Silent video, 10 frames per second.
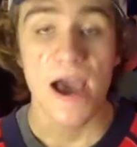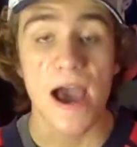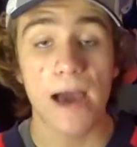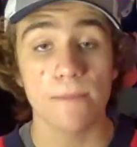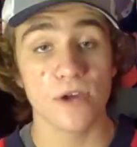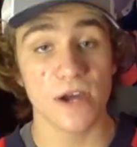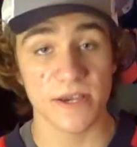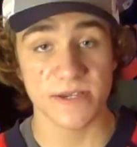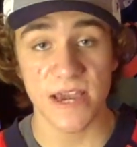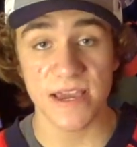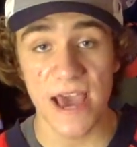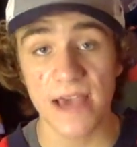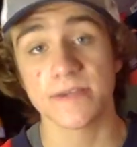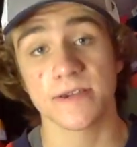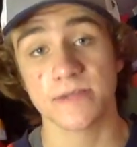I'm going to say
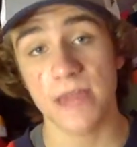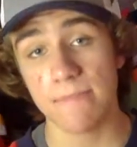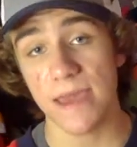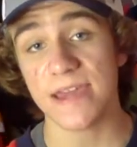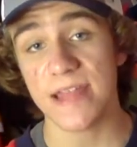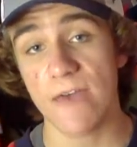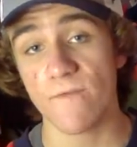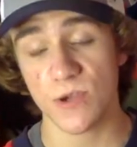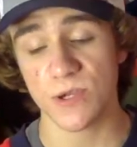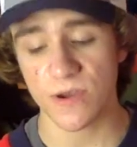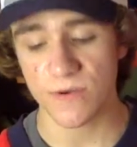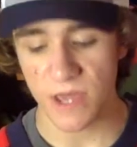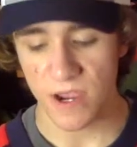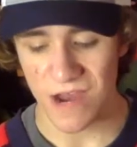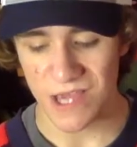yes, because they make it every single
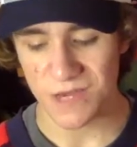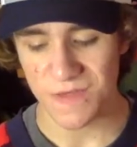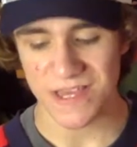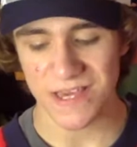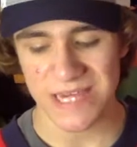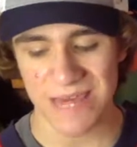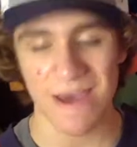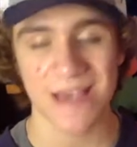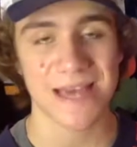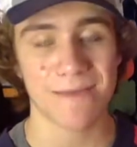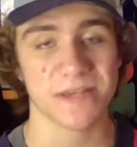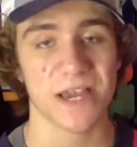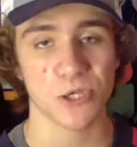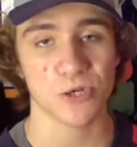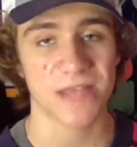year. I still think this team has that
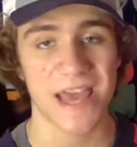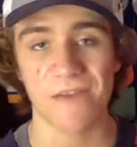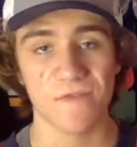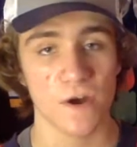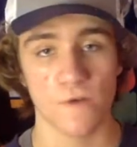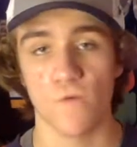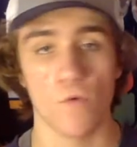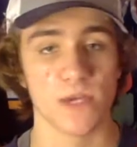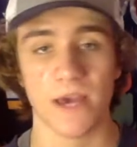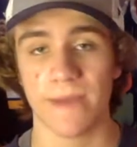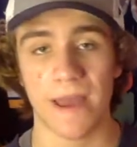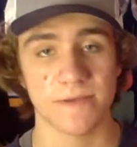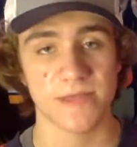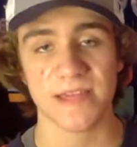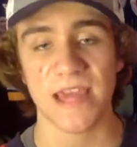potential, and they have young forwards coming up
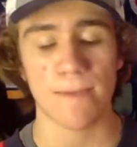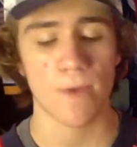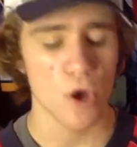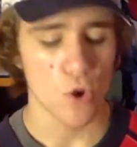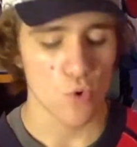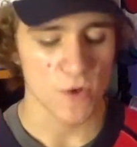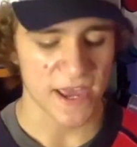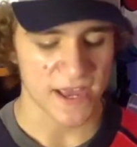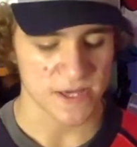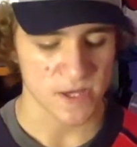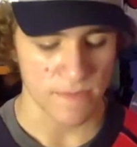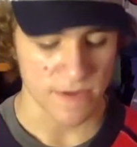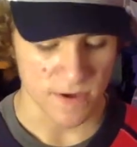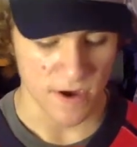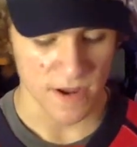to the team where they can still be
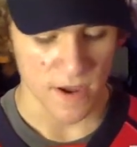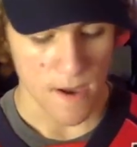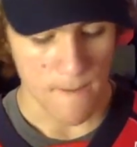good.